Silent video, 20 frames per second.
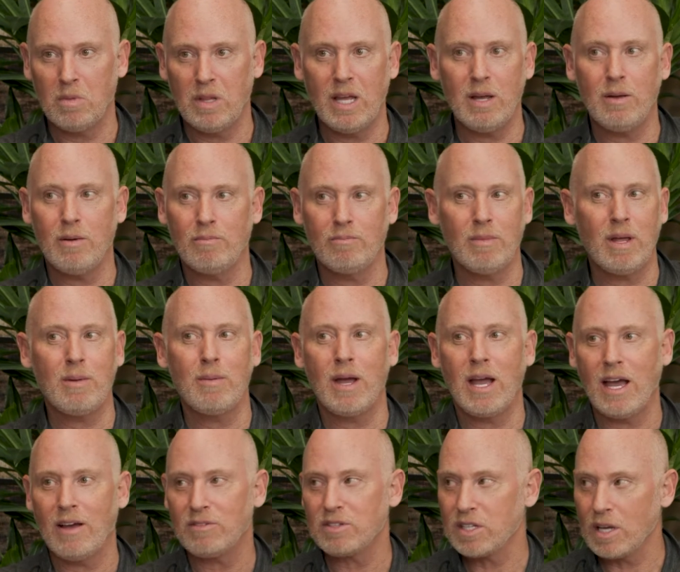they they
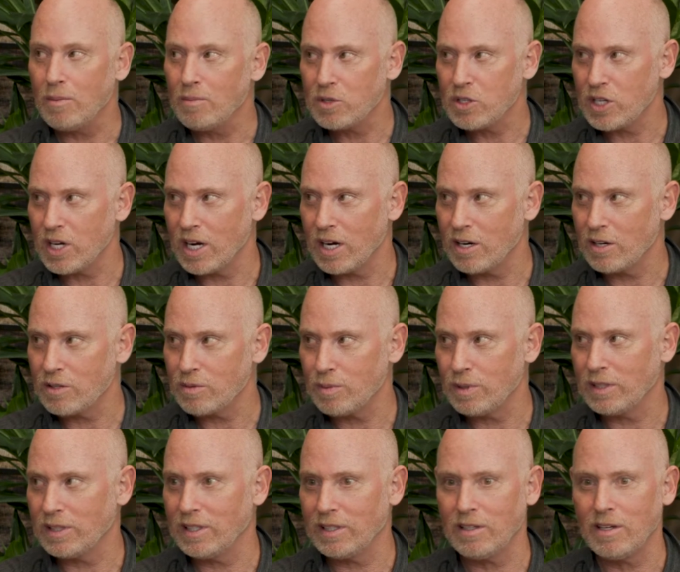may have some shares,
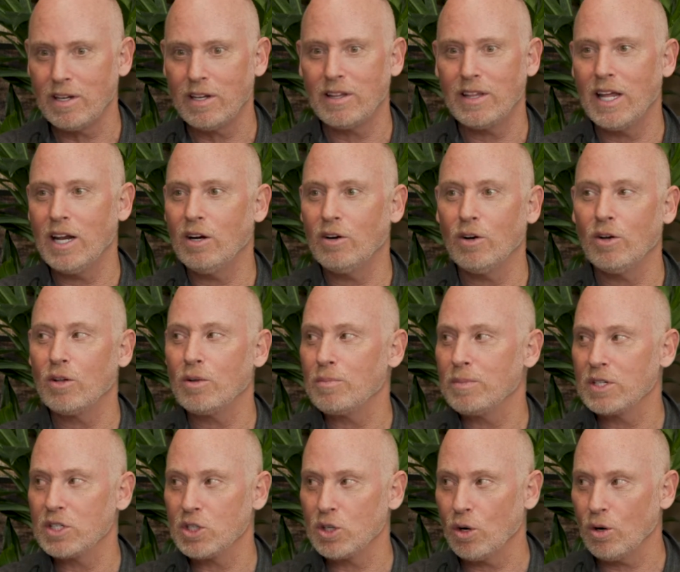but they don't own the
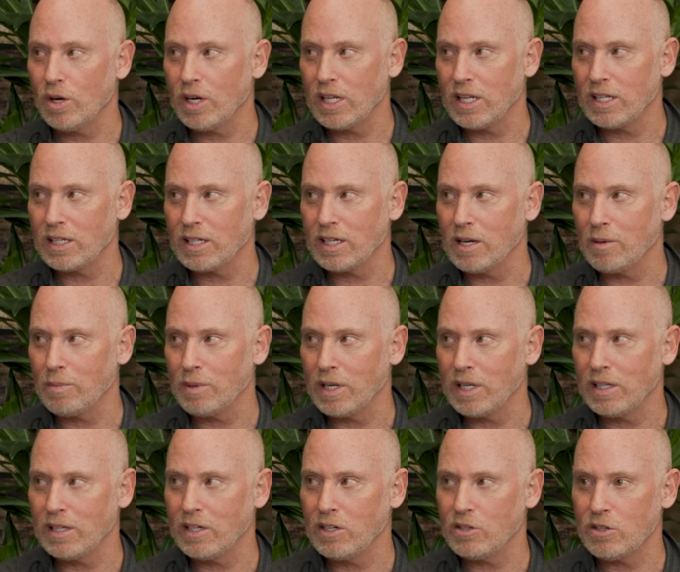majority of the
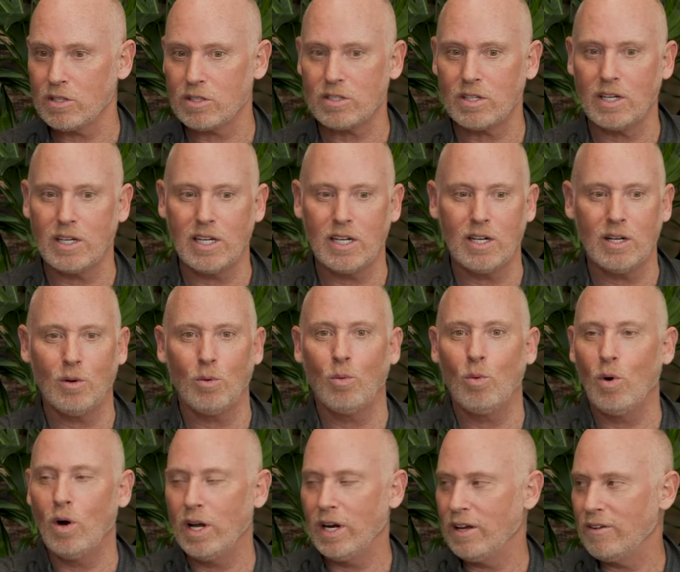company. They're just you know
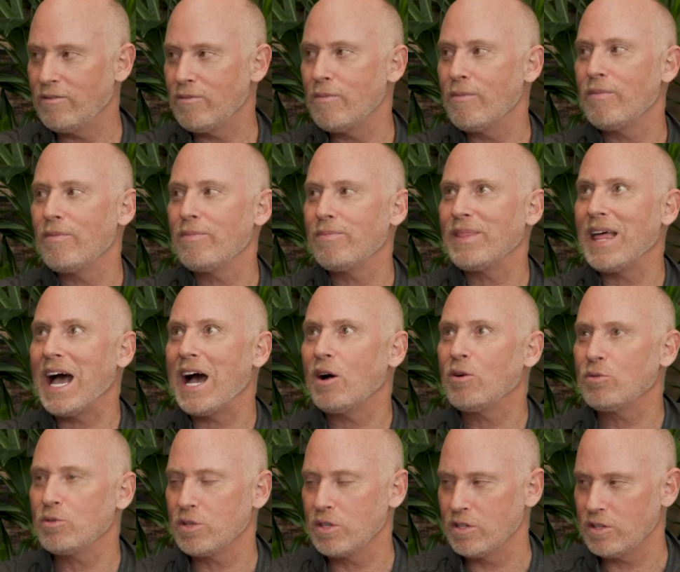one of
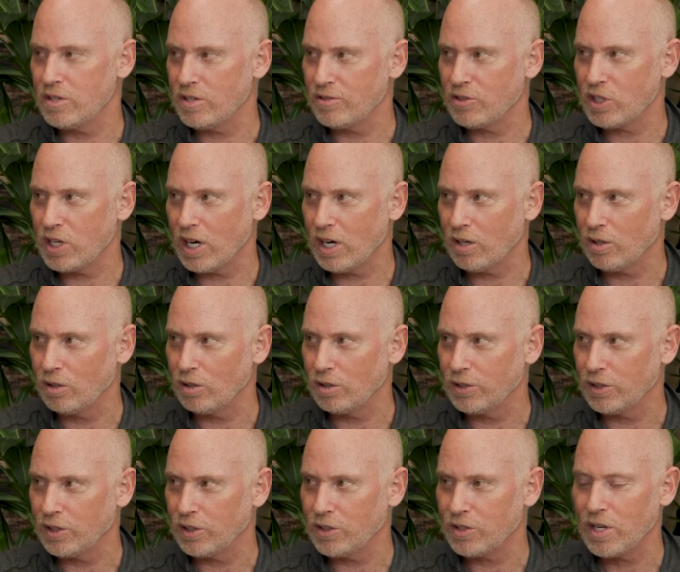thousands of
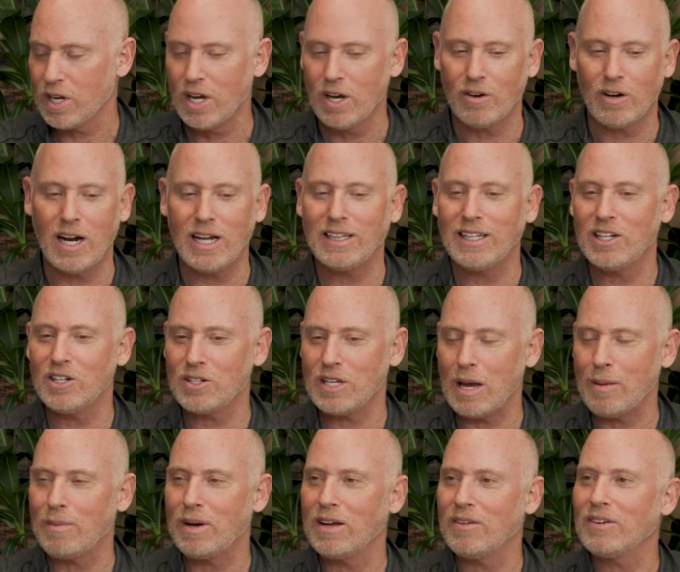shareholders, right? They just
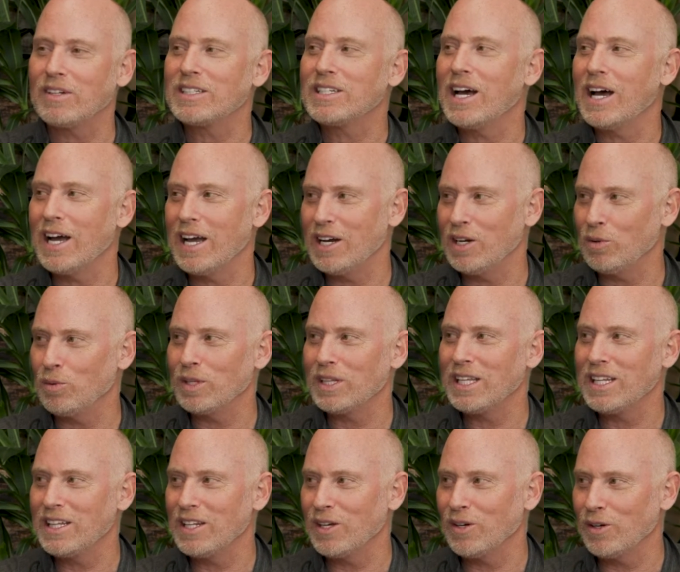happen to have a title
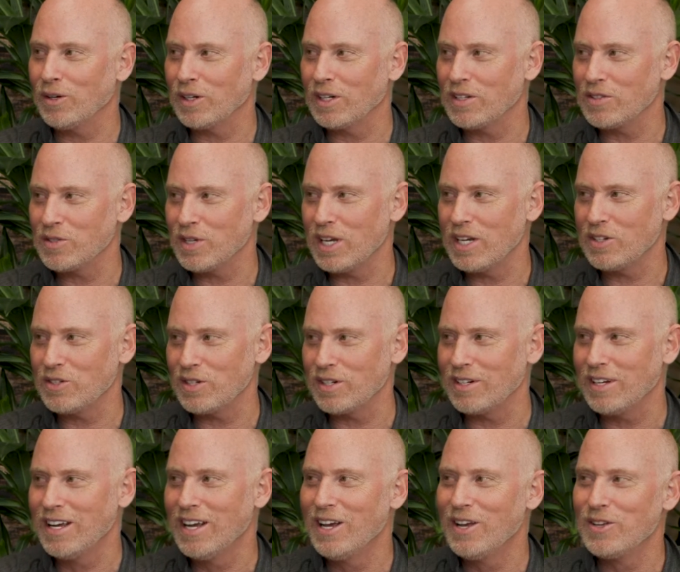within the
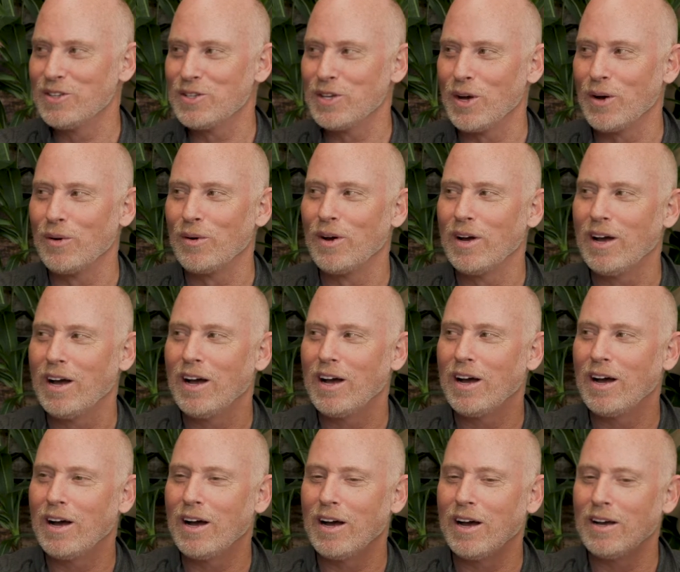organization. So,
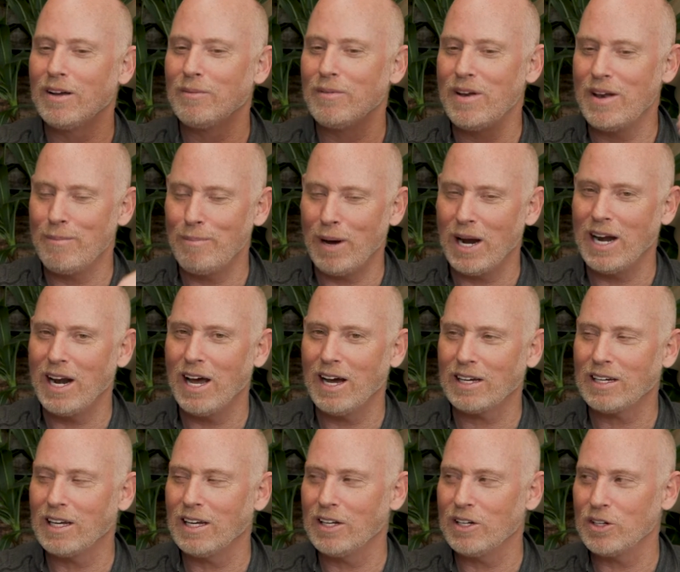by
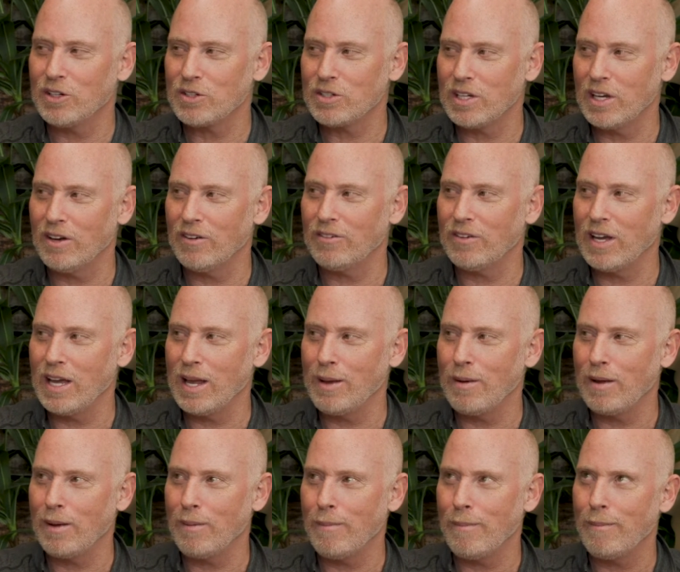not calling yourself
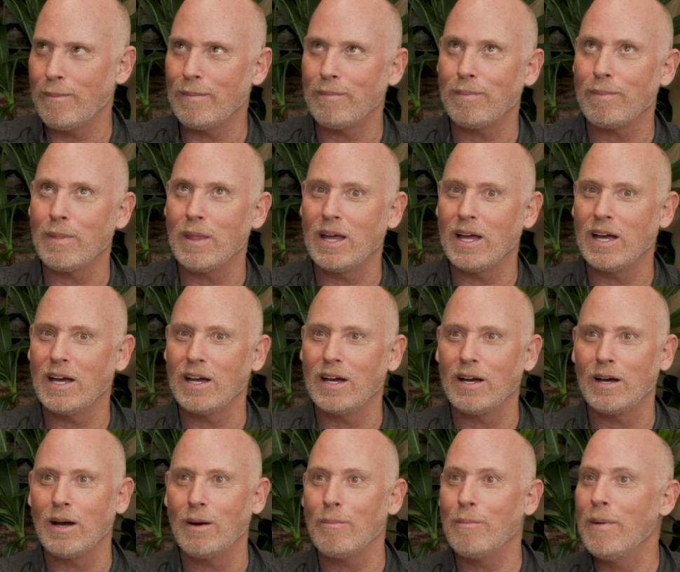a
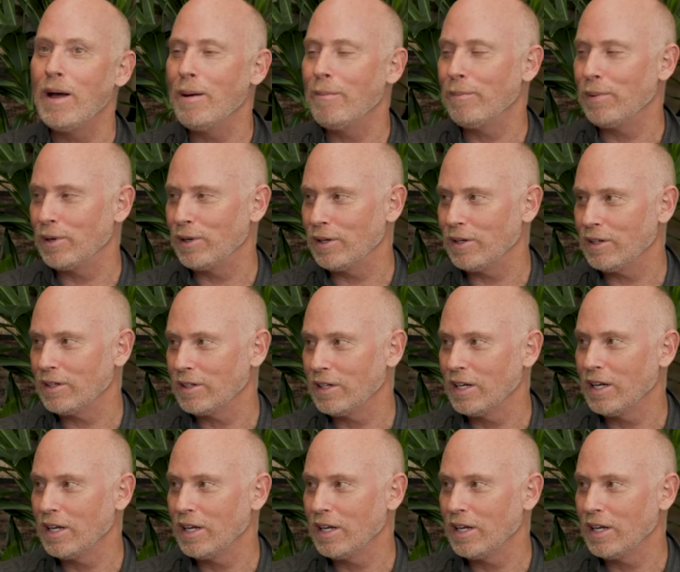uh, a member